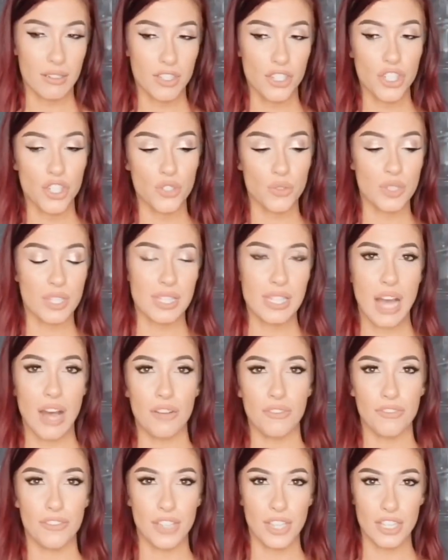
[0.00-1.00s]
to
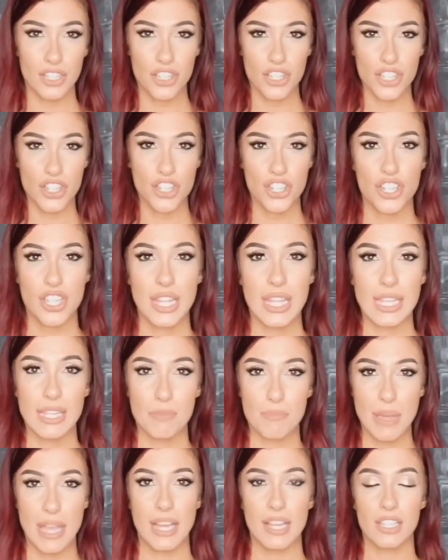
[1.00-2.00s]
salvage these
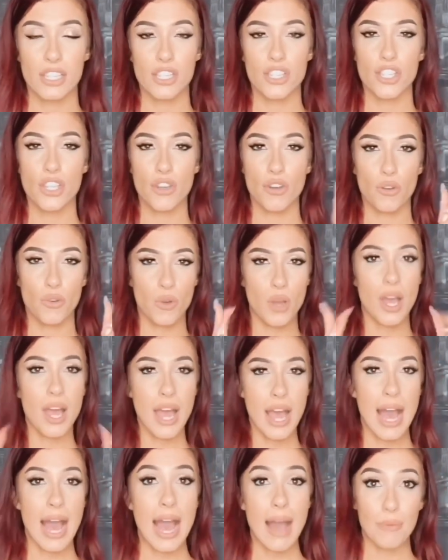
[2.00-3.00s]
pants, so
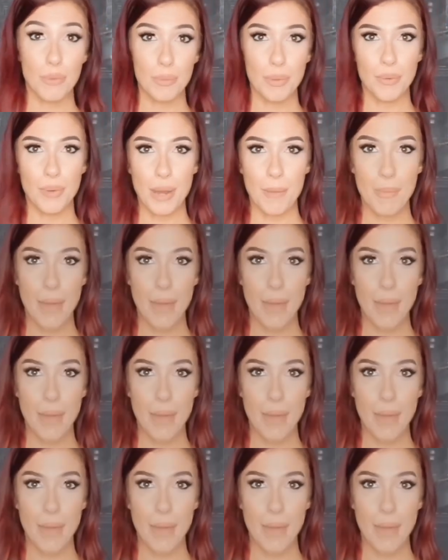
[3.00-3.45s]
I will be right